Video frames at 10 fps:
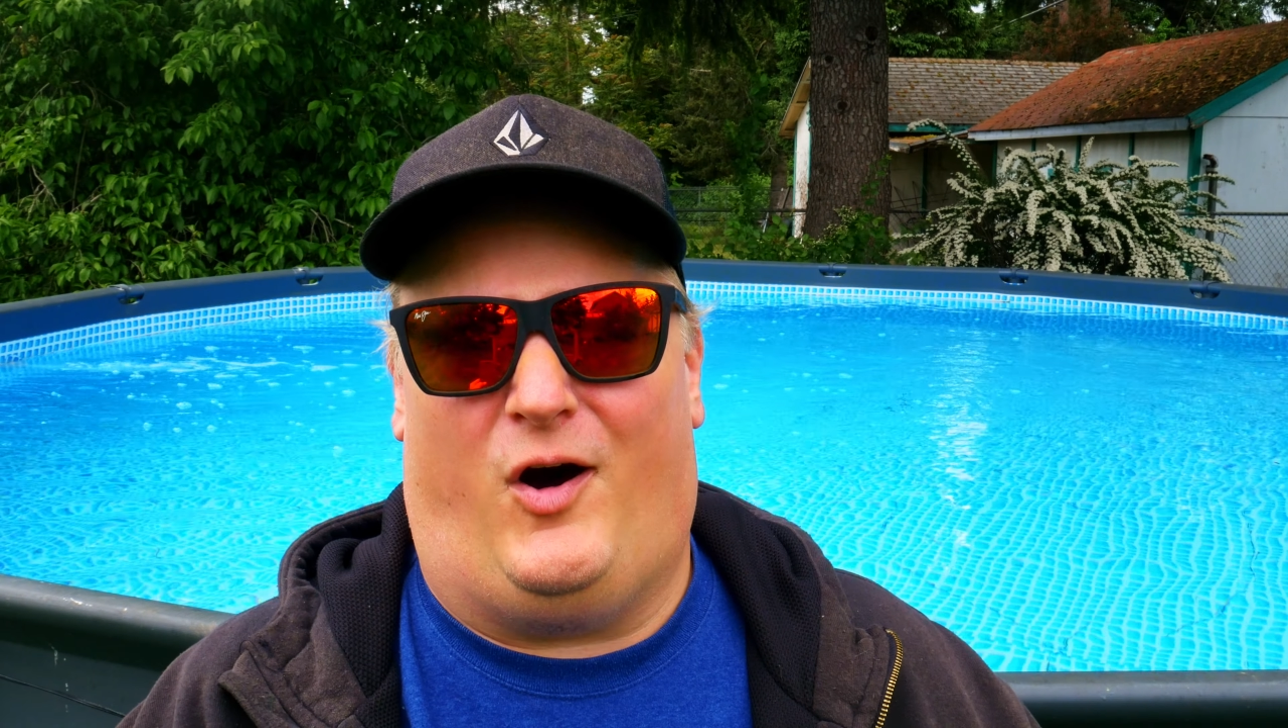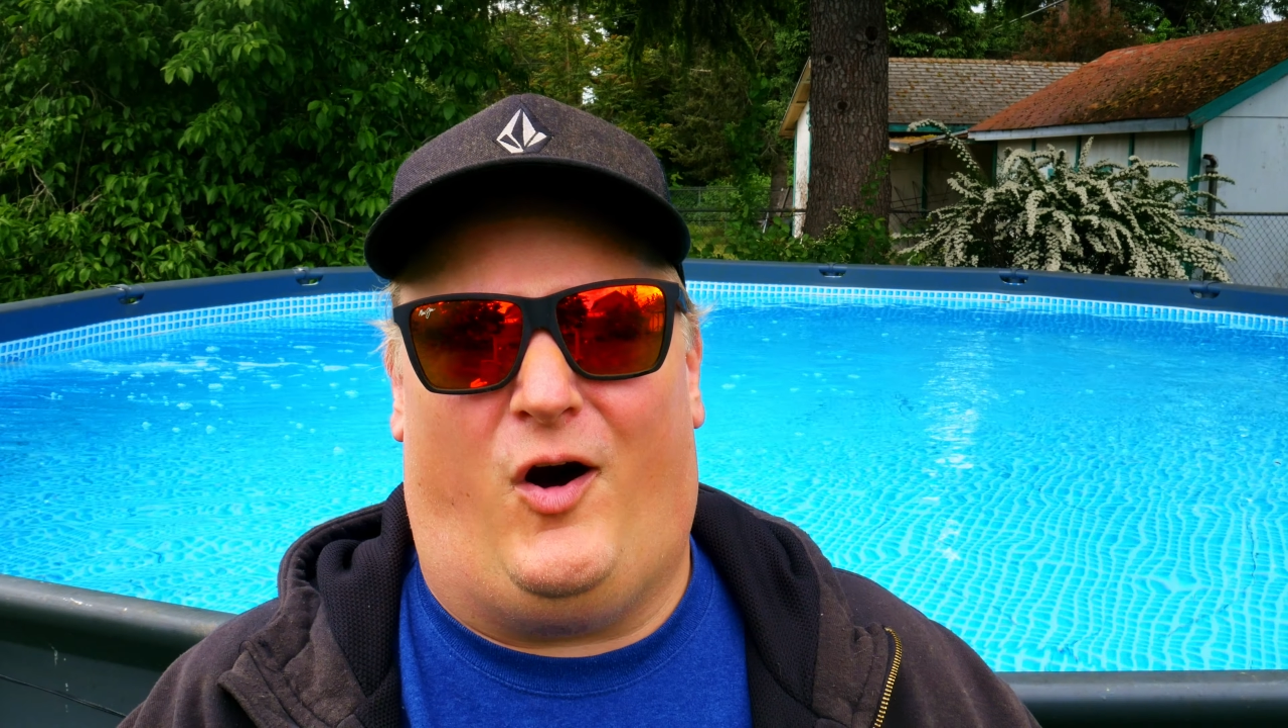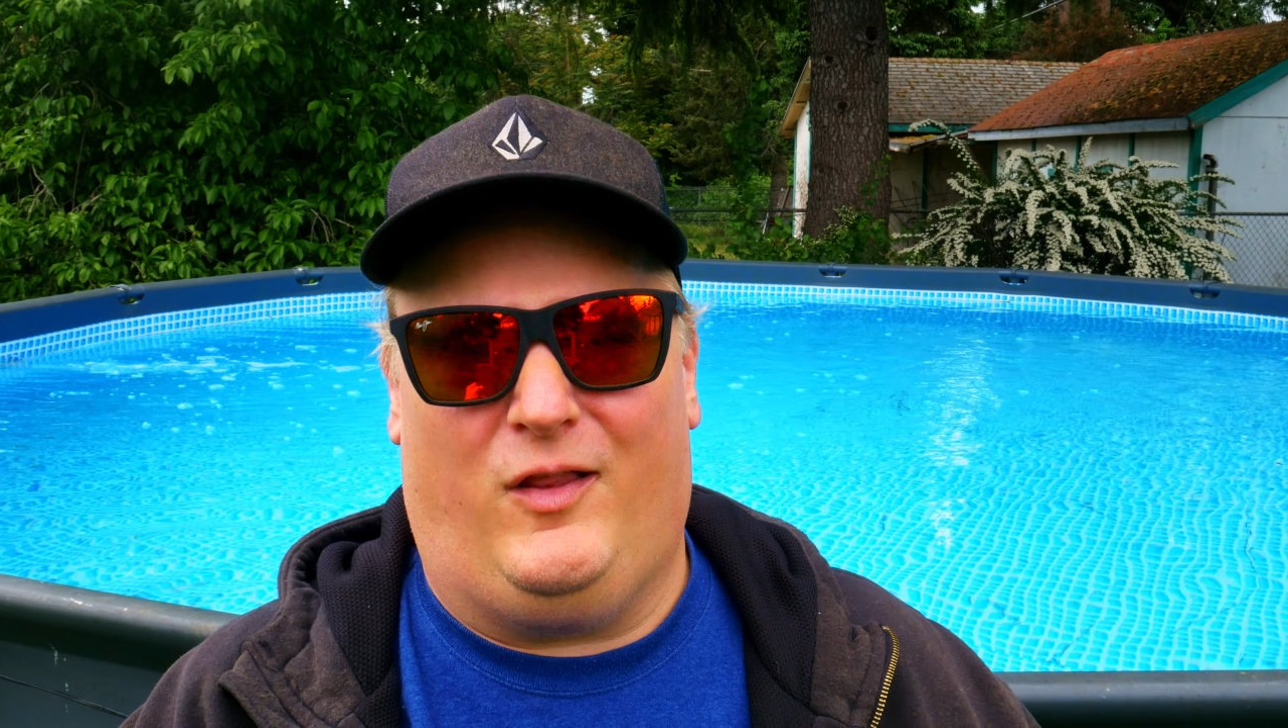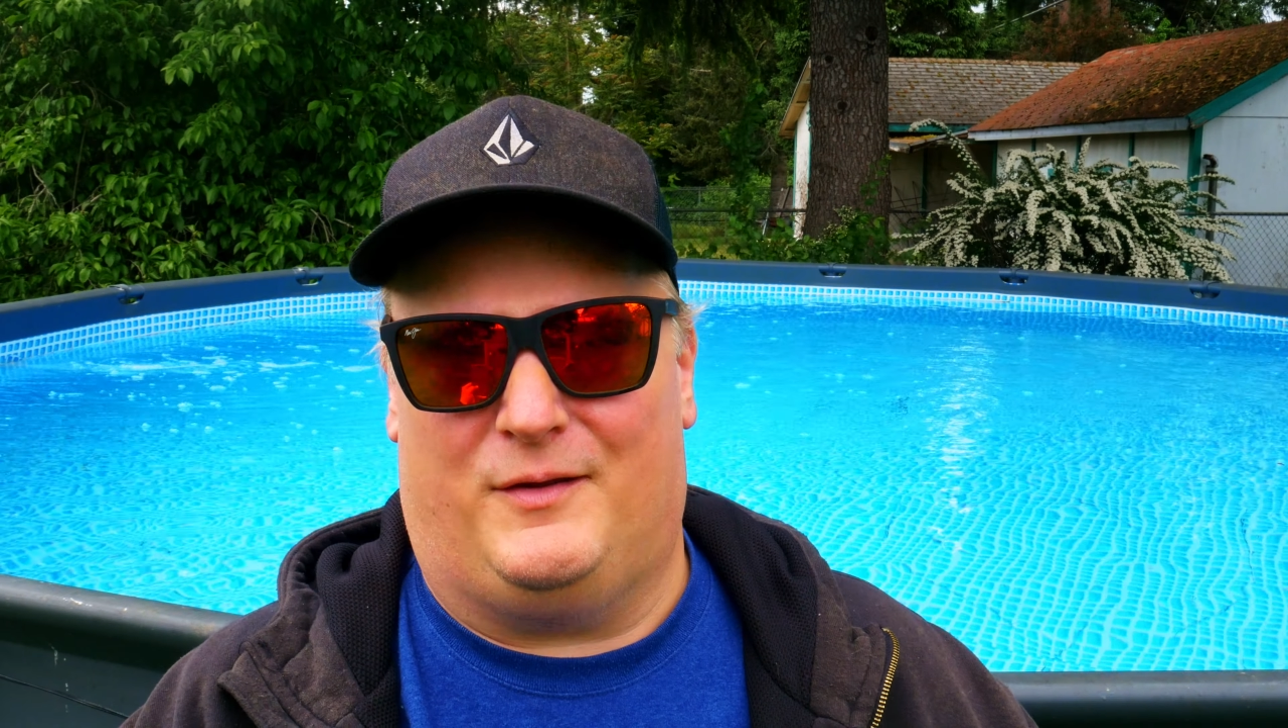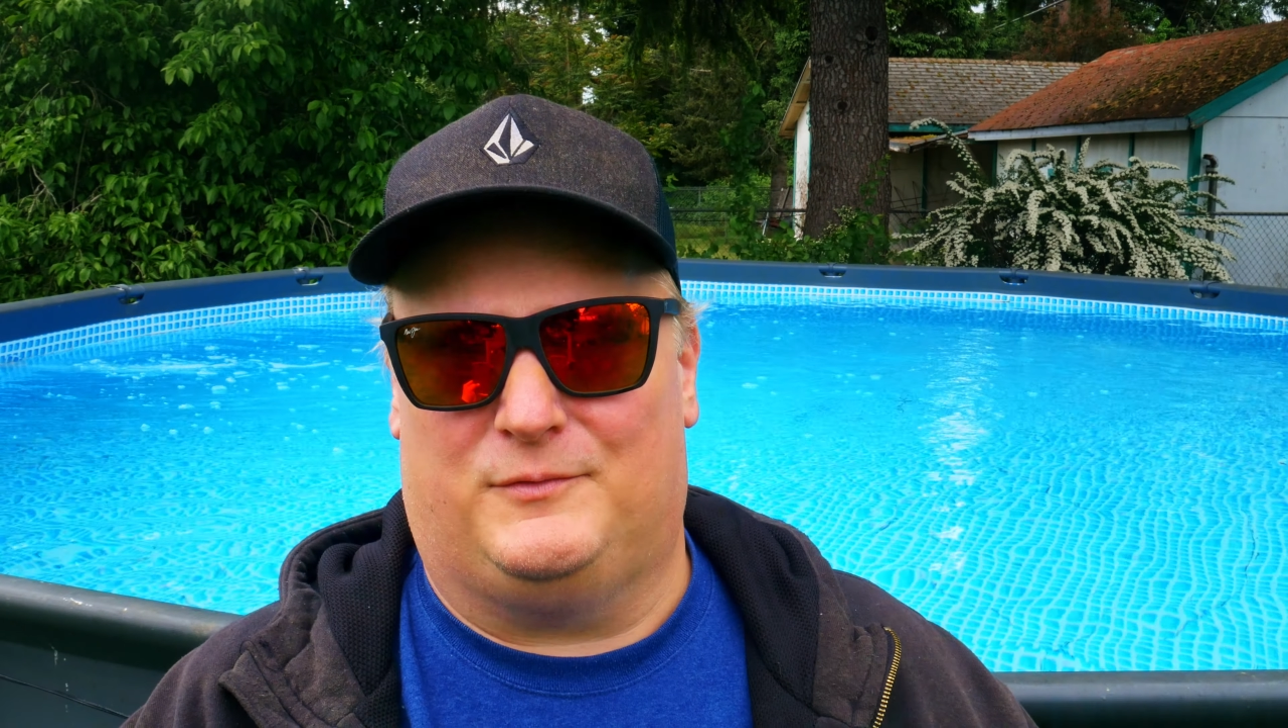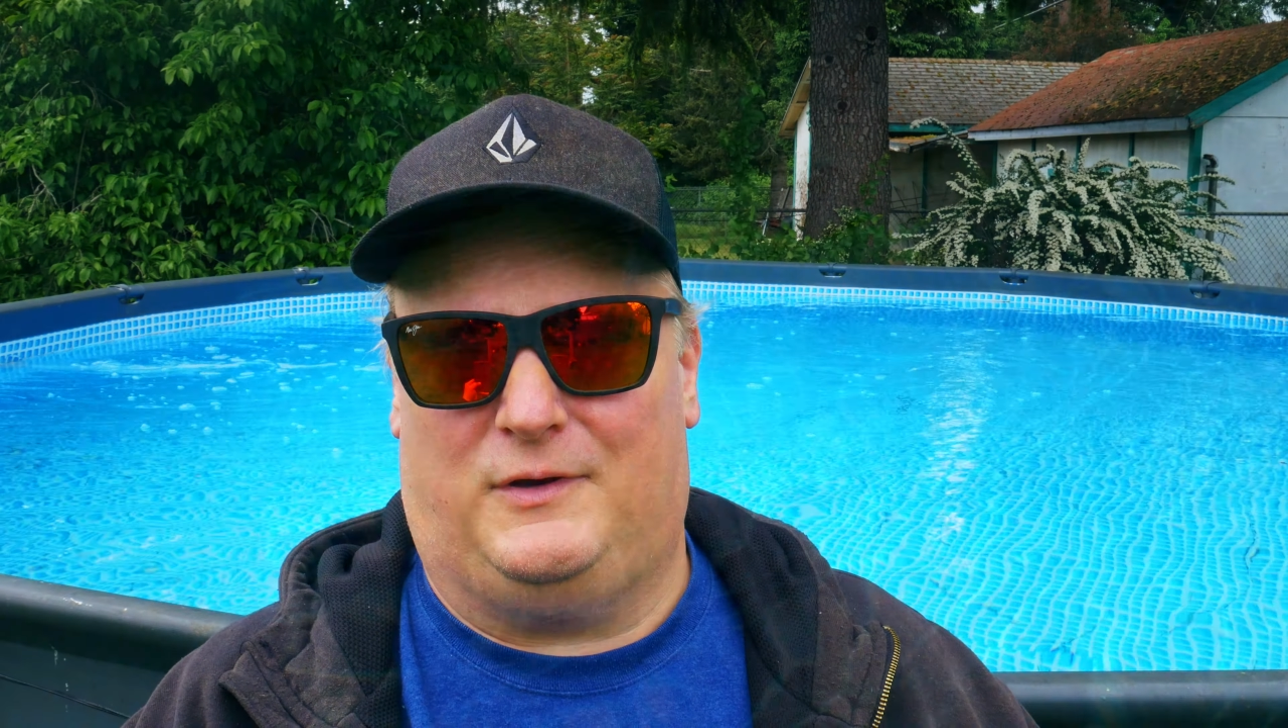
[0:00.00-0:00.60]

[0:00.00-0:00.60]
all I'm